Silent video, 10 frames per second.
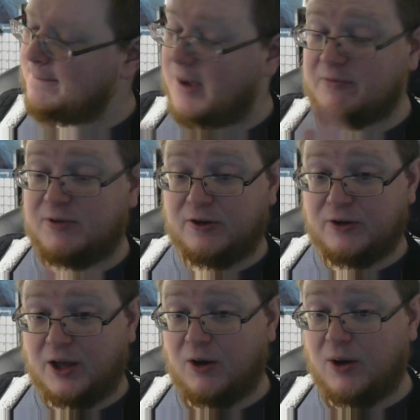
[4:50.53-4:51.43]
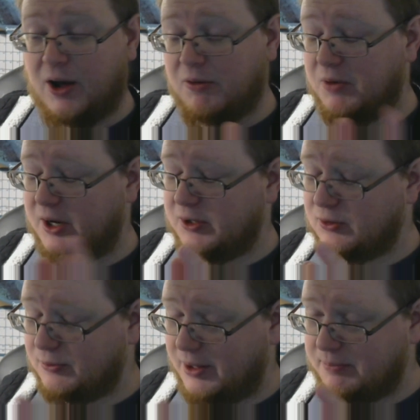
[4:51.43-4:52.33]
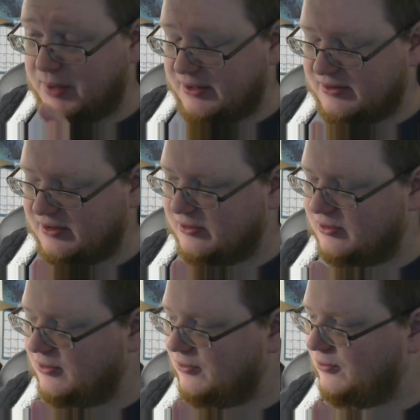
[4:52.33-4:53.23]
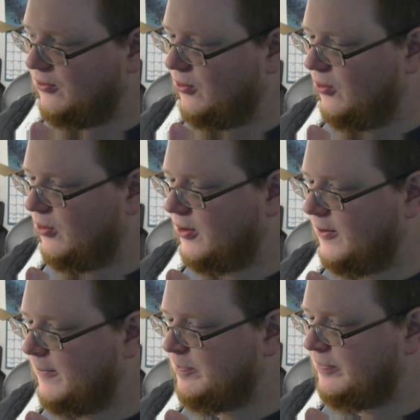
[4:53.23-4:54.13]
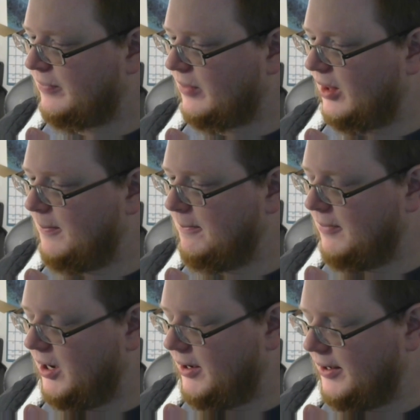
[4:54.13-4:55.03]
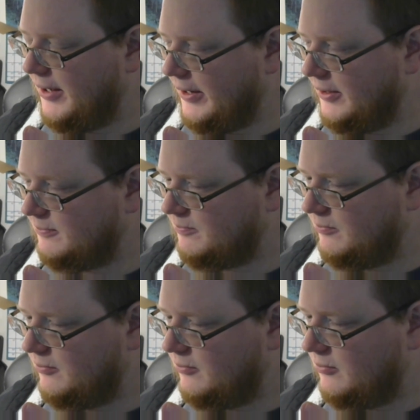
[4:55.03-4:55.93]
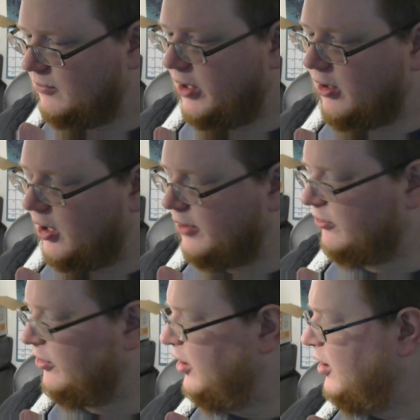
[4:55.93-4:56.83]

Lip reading: I figured out how I want to do my bases for my Night Haunts,